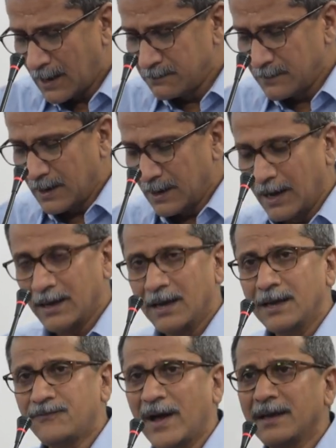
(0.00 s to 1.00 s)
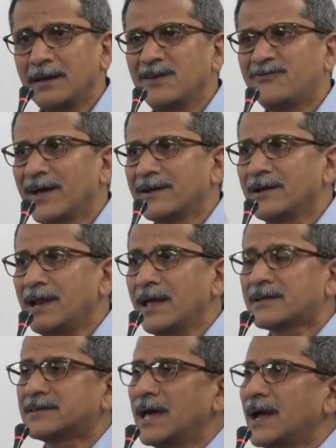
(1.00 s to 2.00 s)
um, if I if I
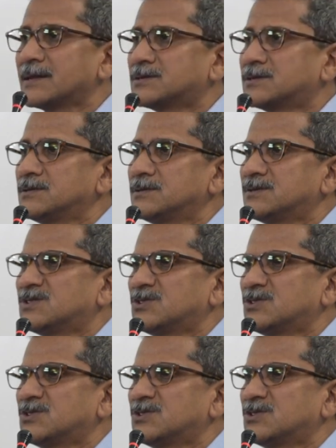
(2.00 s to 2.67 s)
relate that